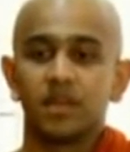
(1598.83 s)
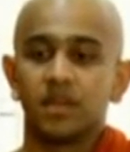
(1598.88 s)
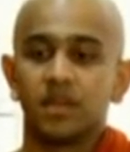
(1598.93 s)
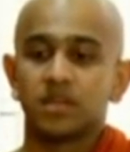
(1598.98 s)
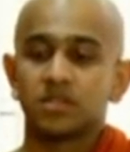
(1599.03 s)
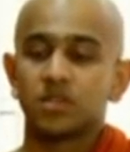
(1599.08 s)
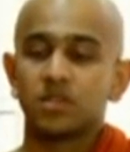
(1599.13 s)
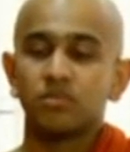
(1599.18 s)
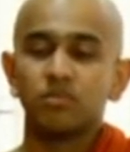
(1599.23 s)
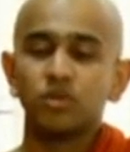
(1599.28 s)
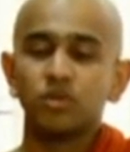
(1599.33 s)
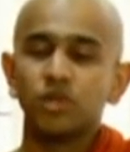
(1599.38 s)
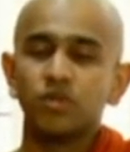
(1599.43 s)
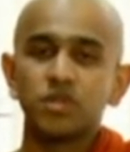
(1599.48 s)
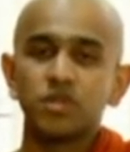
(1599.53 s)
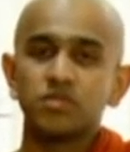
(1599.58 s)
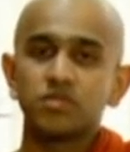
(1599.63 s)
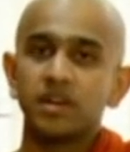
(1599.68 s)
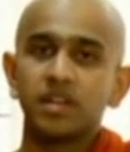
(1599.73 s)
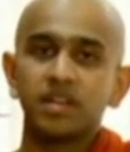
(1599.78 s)
So Buddha
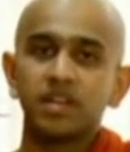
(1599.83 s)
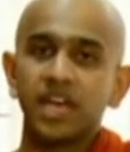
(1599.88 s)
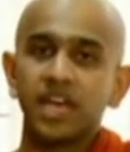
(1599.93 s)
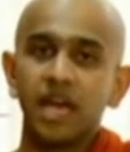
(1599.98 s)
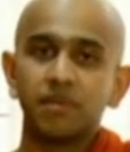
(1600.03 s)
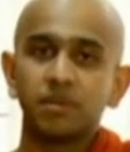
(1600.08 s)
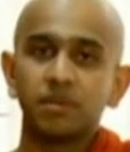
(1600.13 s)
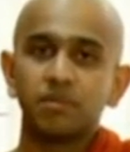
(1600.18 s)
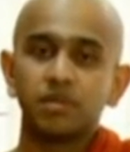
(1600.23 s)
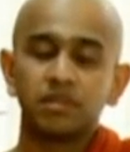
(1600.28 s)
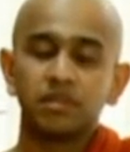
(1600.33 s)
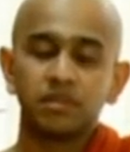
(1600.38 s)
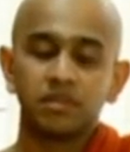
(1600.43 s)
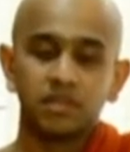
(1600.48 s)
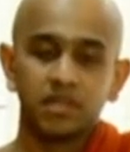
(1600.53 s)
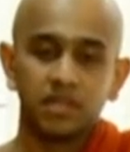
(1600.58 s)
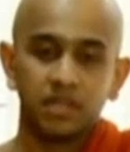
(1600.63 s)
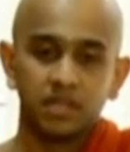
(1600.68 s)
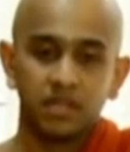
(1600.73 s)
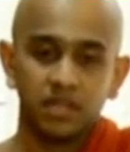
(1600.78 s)
was very capable
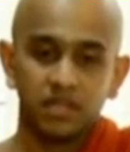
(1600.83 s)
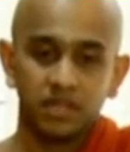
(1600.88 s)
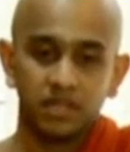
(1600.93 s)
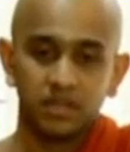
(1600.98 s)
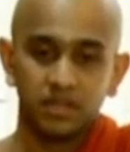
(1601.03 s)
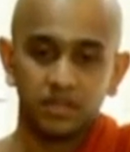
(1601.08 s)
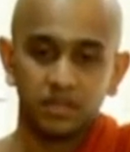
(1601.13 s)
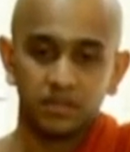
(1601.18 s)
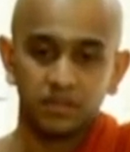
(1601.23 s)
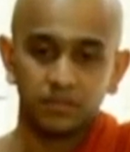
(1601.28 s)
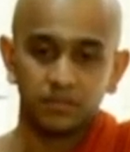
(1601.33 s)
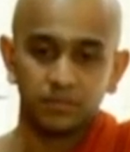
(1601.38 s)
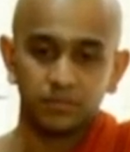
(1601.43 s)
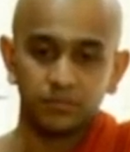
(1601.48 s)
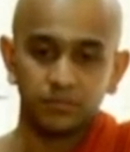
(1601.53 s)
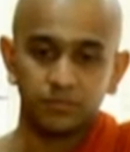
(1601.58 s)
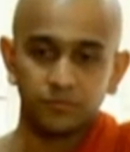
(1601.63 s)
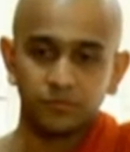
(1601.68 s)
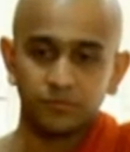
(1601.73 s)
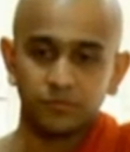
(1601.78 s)

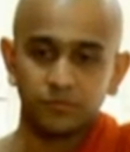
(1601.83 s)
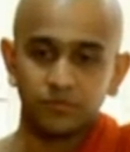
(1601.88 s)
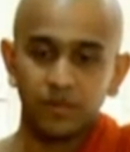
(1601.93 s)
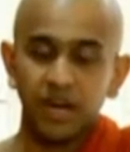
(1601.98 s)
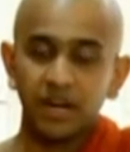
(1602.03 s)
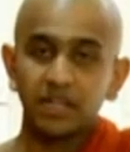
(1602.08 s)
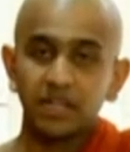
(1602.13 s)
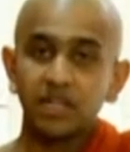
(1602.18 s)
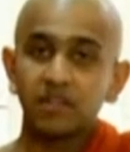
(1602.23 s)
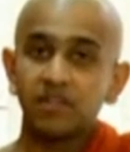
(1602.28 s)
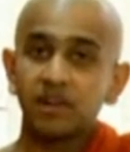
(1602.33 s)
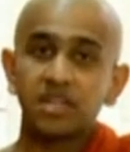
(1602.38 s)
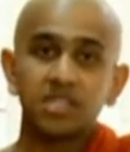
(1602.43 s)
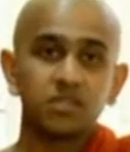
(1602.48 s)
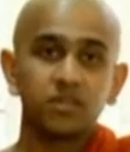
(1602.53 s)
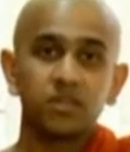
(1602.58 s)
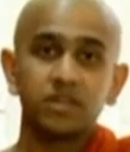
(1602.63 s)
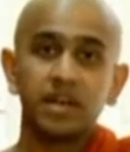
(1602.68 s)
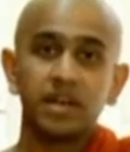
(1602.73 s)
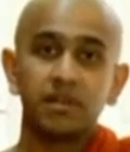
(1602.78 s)
finding what
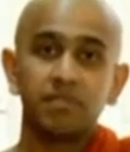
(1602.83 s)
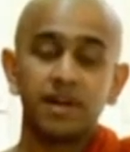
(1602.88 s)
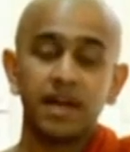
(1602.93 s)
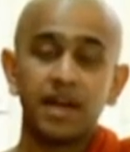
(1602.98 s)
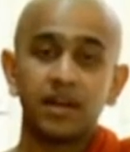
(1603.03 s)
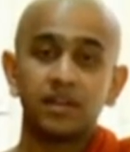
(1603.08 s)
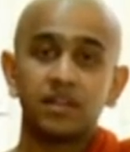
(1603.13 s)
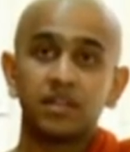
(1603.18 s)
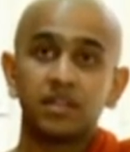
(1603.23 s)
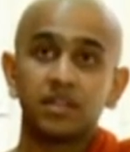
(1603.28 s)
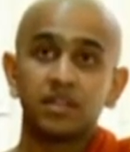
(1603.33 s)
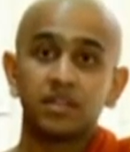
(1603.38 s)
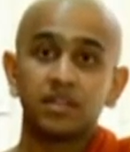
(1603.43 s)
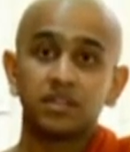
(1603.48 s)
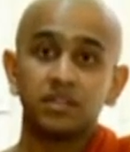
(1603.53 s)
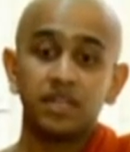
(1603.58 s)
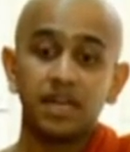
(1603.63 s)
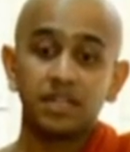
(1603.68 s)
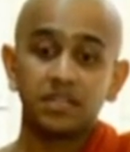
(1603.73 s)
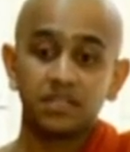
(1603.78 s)
is good and bad.
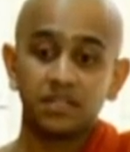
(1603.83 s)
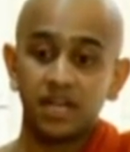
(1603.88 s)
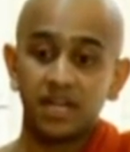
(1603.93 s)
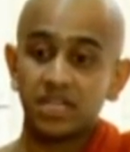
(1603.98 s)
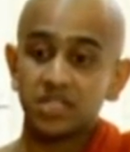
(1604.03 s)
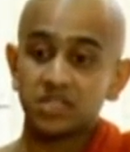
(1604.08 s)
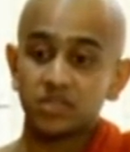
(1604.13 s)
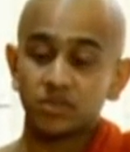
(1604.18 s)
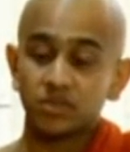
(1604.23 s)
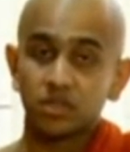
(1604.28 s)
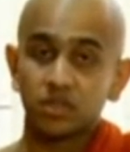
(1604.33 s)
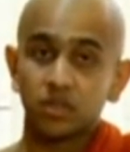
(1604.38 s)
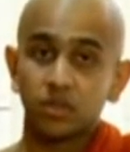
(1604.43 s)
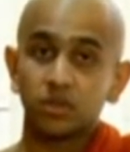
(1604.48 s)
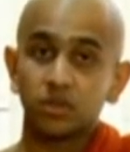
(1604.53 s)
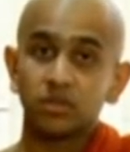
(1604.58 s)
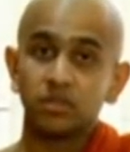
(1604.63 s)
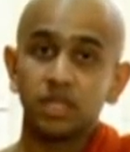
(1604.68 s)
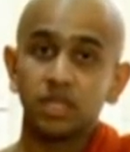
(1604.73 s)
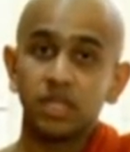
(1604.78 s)
There's a nice sutta
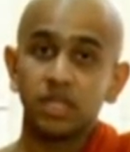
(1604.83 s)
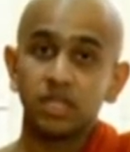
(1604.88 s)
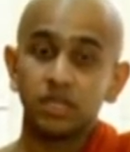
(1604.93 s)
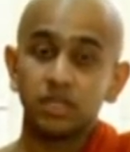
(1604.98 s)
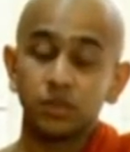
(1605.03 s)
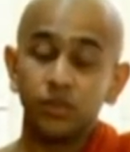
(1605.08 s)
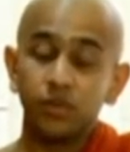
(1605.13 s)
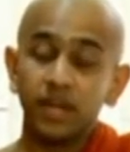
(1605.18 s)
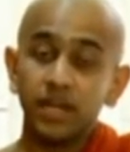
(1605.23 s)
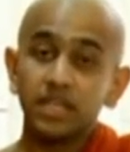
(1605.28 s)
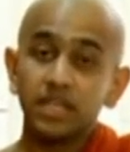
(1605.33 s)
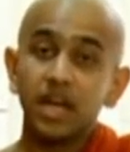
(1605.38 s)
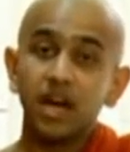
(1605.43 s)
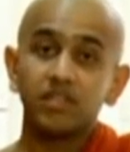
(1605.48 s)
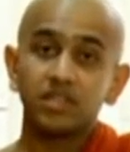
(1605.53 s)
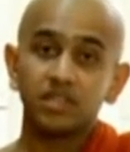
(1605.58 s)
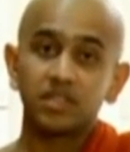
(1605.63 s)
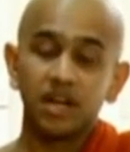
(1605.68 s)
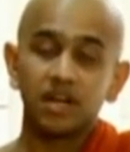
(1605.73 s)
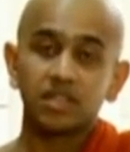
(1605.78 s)
called
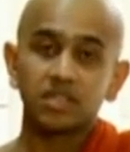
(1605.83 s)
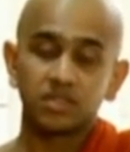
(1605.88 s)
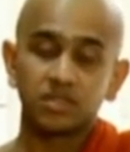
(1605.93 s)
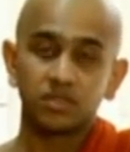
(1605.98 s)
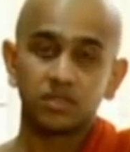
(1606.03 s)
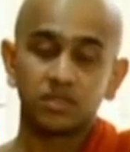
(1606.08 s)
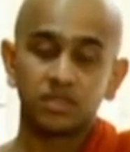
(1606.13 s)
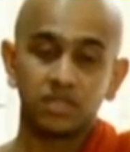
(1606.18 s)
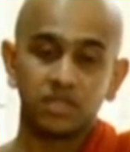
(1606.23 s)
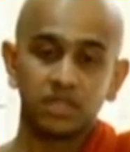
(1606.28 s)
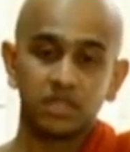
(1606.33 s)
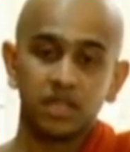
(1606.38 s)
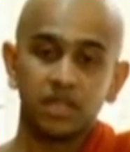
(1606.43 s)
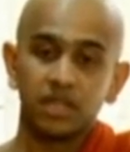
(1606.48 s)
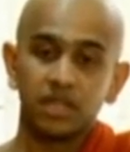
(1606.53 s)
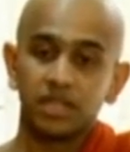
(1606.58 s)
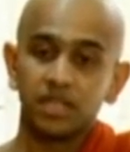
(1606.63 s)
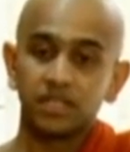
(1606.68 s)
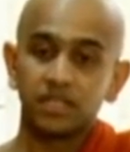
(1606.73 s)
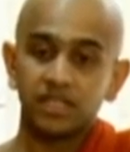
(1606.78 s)
Dveda Vitaka Sutta.
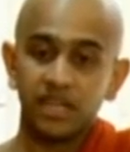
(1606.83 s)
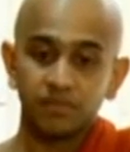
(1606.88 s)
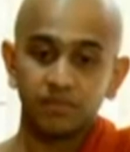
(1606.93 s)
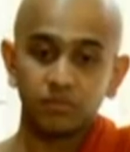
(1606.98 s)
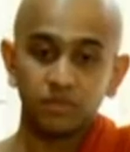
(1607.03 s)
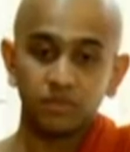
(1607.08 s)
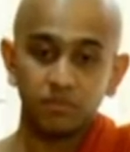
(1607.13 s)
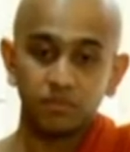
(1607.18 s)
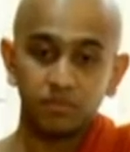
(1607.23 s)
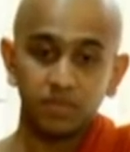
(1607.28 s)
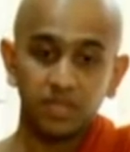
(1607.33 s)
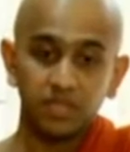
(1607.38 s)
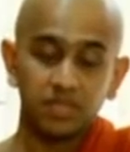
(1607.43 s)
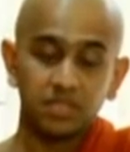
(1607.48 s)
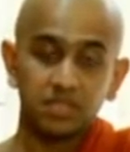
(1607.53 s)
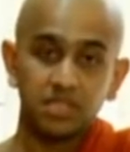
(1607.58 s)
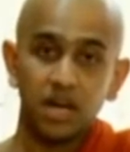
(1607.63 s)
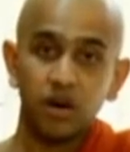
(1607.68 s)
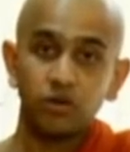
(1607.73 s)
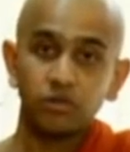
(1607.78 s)
In that, Buddha
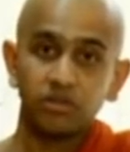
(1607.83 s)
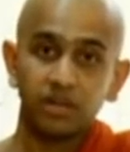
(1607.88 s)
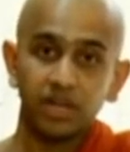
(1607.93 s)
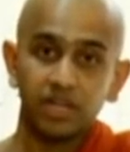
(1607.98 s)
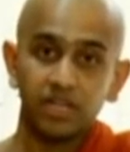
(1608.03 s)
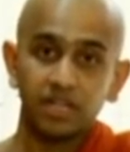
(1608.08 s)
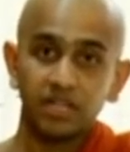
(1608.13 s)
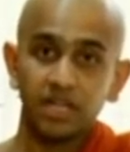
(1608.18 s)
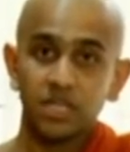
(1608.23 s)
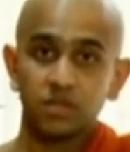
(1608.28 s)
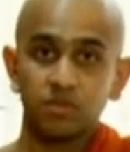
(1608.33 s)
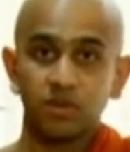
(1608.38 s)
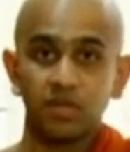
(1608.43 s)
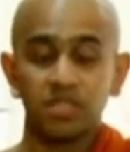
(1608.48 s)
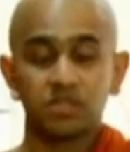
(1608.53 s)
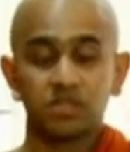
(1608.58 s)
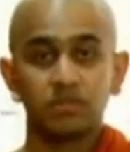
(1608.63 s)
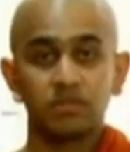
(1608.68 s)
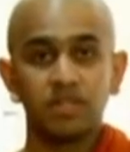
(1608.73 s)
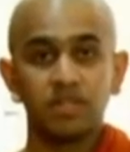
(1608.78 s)
preaches how to recognize what
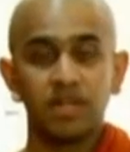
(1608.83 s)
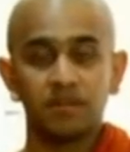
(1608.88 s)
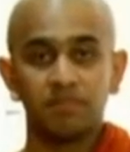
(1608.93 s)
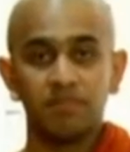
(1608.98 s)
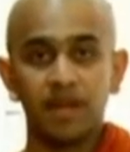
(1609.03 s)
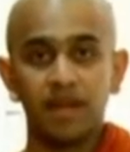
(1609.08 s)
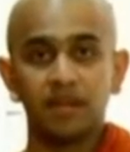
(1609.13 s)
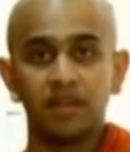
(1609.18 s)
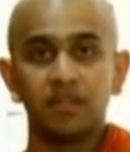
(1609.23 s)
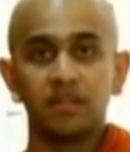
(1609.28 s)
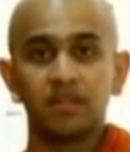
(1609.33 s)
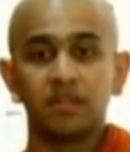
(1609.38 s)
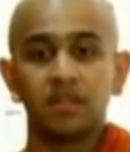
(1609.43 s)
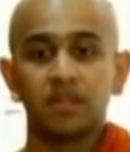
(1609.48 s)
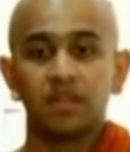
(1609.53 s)
is good and bad.